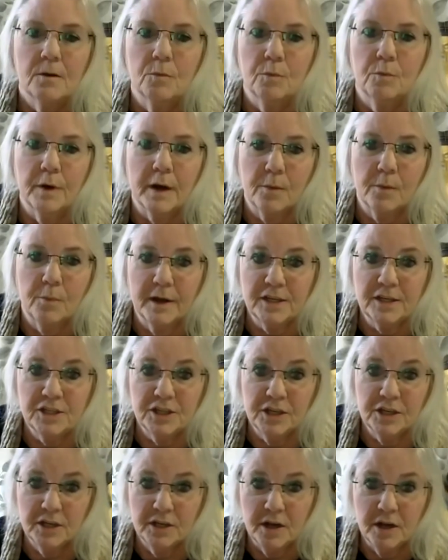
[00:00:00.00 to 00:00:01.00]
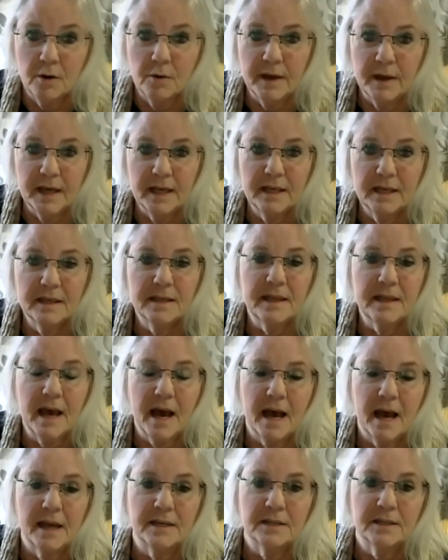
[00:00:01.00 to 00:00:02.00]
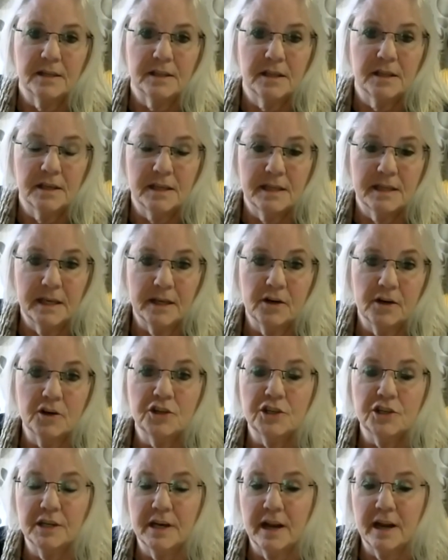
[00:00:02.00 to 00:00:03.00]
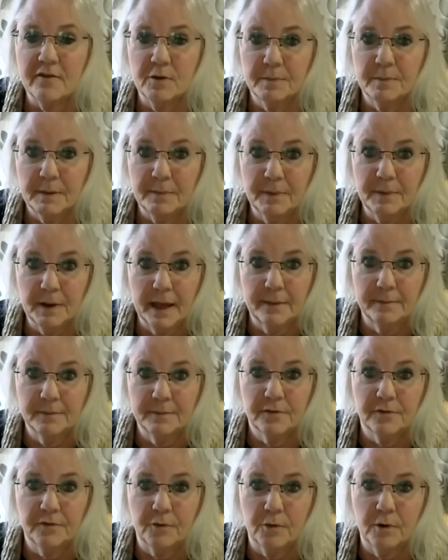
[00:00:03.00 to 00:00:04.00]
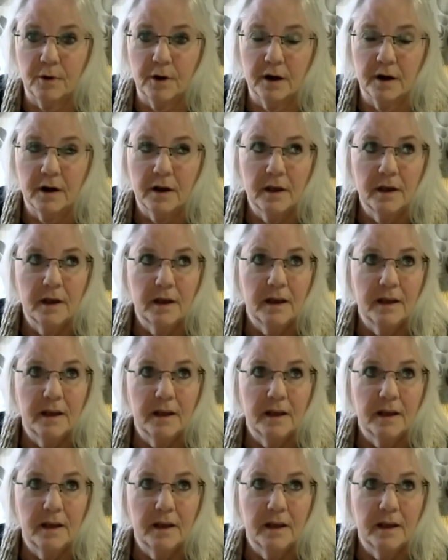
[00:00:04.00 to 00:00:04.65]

what I want you to know is that the sitter should never be blamed for